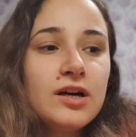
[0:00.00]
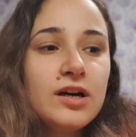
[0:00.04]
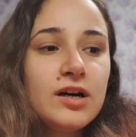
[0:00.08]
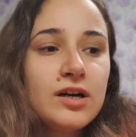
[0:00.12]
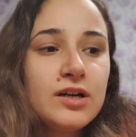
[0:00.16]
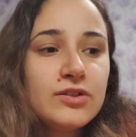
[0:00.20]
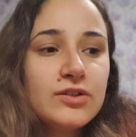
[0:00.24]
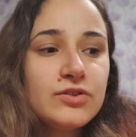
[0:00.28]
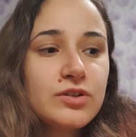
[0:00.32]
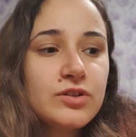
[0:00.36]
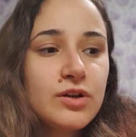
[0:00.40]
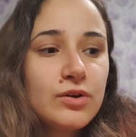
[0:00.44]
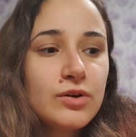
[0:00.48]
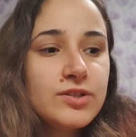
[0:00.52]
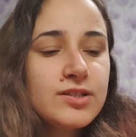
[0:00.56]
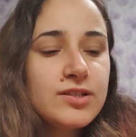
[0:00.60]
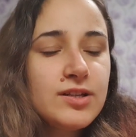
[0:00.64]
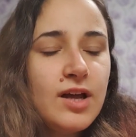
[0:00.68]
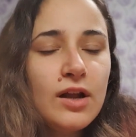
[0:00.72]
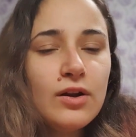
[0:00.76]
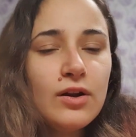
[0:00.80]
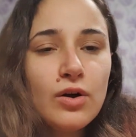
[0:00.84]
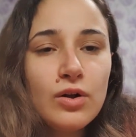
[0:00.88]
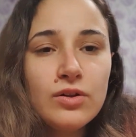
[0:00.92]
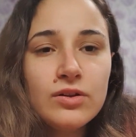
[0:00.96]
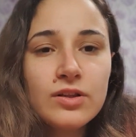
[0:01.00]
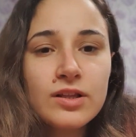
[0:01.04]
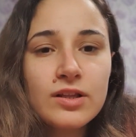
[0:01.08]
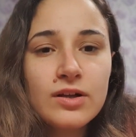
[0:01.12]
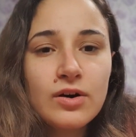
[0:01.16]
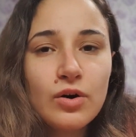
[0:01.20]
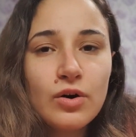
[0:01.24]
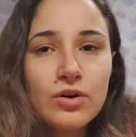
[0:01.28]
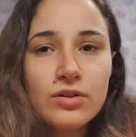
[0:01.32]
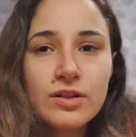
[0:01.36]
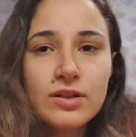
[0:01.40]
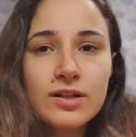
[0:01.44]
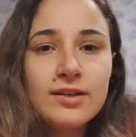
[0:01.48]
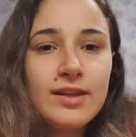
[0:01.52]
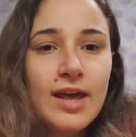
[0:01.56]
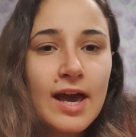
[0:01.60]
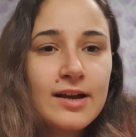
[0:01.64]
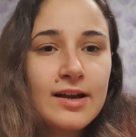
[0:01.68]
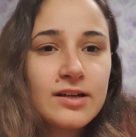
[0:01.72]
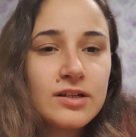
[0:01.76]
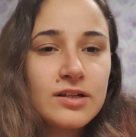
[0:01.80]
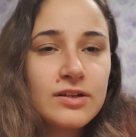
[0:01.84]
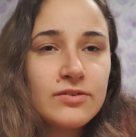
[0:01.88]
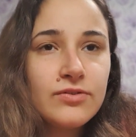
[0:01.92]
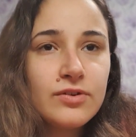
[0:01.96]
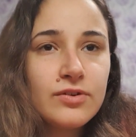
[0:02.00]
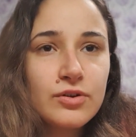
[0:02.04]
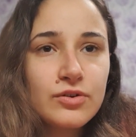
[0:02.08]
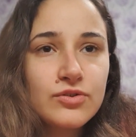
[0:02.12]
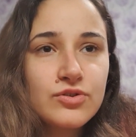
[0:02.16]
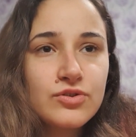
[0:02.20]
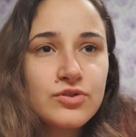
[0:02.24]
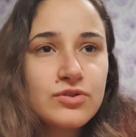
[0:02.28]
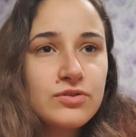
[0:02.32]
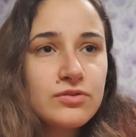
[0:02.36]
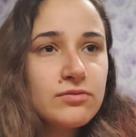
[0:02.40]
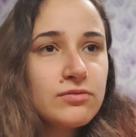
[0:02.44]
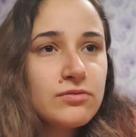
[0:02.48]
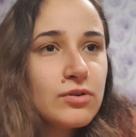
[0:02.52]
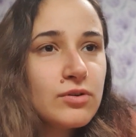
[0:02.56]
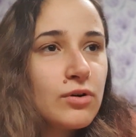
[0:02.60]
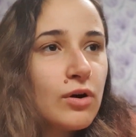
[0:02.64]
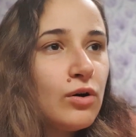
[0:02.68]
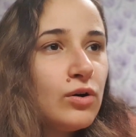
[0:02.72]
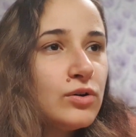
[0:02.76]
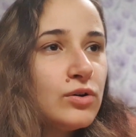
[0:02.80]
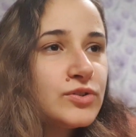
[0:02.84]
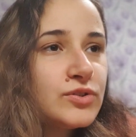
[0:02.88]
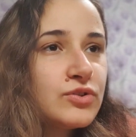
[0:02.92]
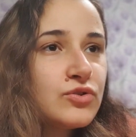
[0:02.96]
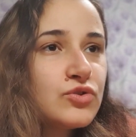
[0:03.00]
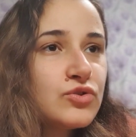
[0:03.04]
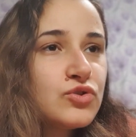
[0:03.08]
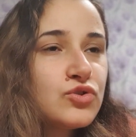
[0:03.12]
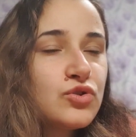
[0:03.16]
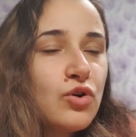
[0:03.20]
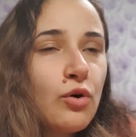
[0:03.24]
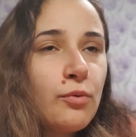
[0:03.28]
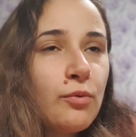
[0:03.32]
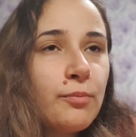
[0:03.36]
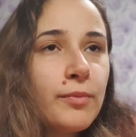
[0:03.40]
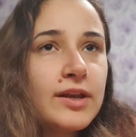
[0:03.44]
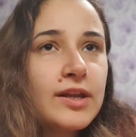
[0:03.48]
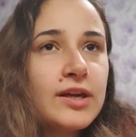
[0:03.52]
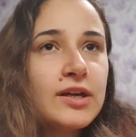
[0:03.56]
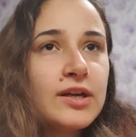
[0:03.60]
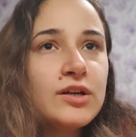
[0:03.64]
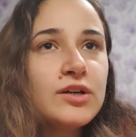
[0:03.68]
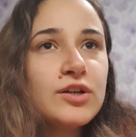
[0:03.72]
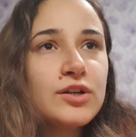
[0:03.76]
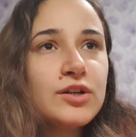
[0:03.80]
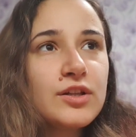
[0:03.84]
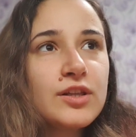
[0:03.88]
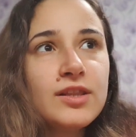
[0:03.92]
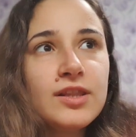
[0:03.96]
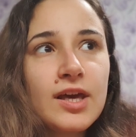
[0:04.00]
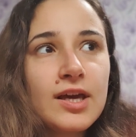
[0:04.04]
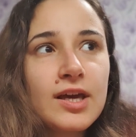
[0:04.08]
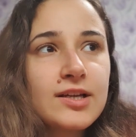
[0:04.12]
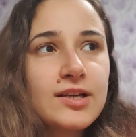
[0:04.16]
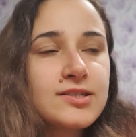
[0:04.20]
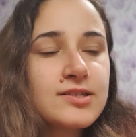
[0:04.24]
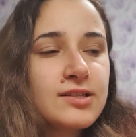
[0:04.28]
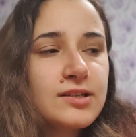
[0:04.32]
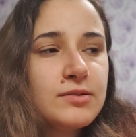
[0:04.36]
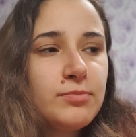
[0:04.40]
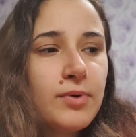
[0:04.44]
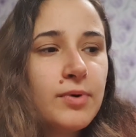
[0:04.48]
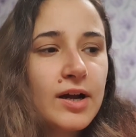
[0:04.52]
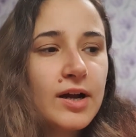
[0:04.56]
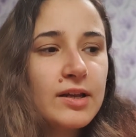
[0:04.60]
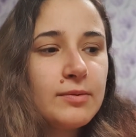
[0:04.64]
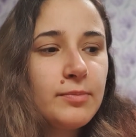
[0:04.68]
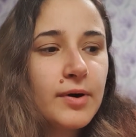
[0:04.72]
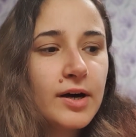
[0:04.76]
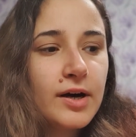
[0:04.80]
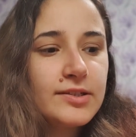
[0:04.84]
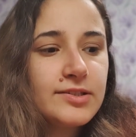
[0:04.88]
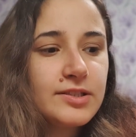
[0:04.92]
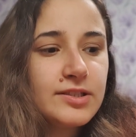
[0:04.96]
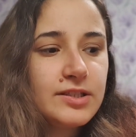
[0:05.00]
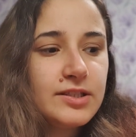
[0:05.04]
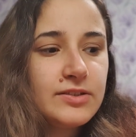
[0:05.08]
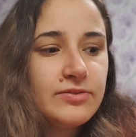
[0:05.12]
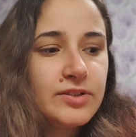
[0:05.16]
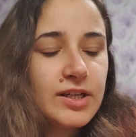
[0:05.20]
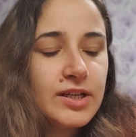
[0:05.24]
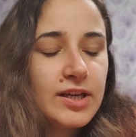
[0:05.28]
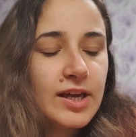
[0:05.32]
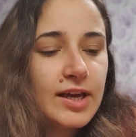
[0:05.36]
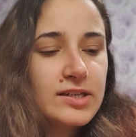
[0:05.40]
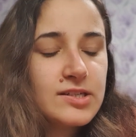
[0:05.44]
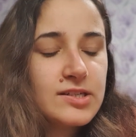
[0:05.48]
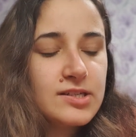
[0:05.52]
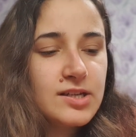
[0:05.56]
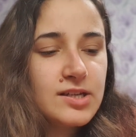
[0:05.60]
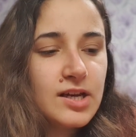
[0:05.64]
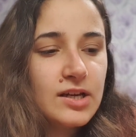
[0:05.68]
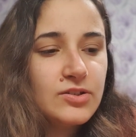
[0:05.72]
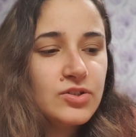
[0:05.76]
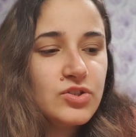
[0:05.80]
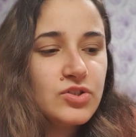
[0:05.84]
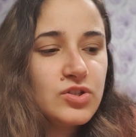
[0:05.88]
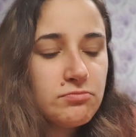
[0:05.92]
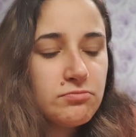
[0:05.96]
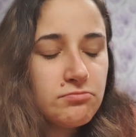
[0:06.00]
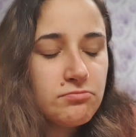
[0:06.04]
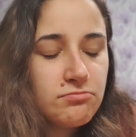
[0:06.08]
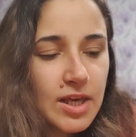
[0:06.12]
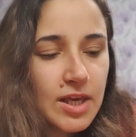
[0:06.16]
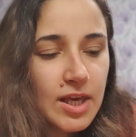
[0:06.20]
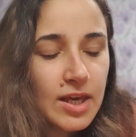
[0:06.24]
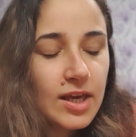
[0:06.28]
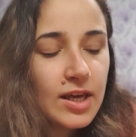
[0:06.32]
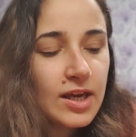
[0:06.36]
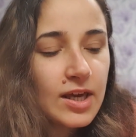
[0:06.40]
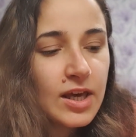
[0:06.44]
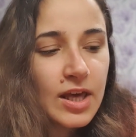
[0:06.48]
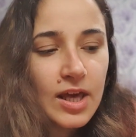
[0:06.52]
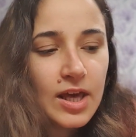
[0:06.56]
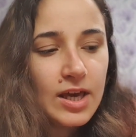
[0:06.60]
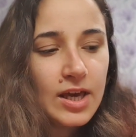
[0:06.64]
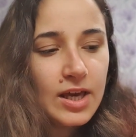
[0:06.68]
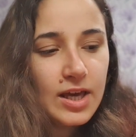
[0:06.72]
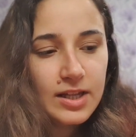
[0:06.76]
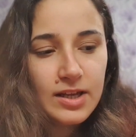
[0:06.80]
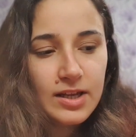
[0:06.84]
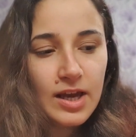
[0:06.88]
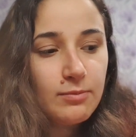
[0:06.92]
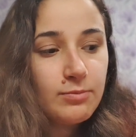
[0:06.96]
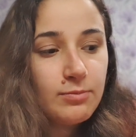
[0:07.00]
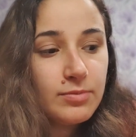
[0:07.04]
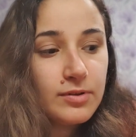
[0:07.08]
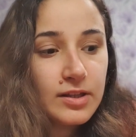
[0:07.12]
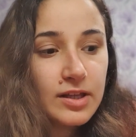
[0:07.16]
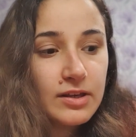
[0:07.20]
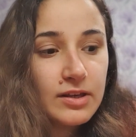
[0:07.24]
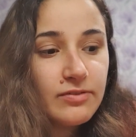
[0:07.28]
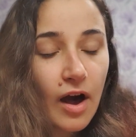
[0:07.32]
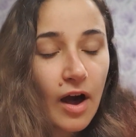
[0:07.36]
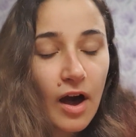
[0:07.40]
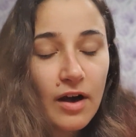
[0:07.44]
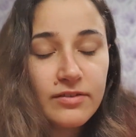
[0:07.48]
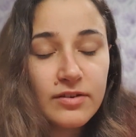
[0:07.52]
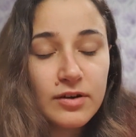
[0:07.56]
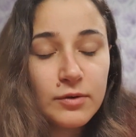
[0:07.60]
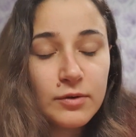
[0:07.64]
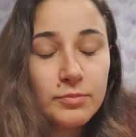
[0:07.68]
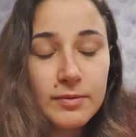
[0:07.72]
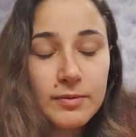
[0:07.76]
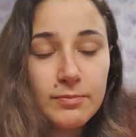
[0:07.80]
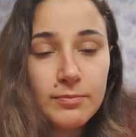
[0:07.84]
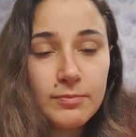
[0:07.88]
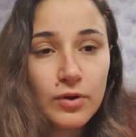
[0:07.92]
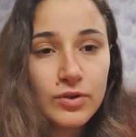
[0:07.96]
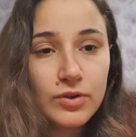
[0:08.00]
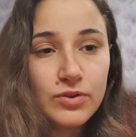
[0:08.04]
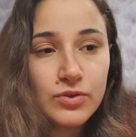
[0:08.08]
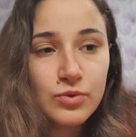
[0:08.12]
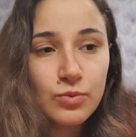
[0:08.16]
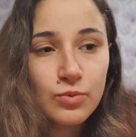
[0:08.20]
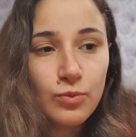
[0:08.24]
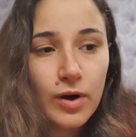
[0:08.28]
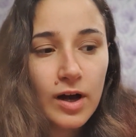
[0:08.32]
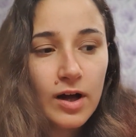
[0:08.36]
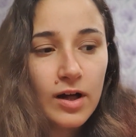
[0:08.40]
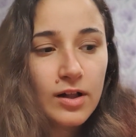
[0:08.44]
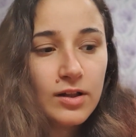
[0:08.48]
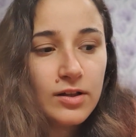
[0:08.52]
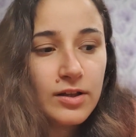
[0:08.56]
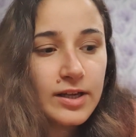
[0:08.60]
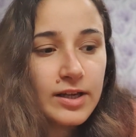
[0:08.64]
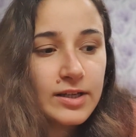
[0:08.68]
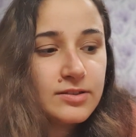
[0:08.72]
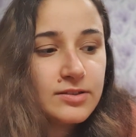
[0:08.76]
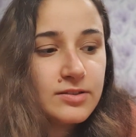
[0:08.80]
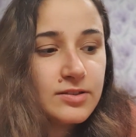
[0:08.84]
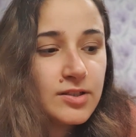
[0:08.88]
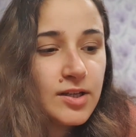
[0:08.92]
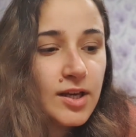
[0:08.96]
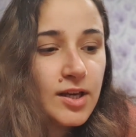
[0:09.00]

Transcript: So it's not only negative. There are also so many good things that body positivity has done to me, and I believe other people as well. And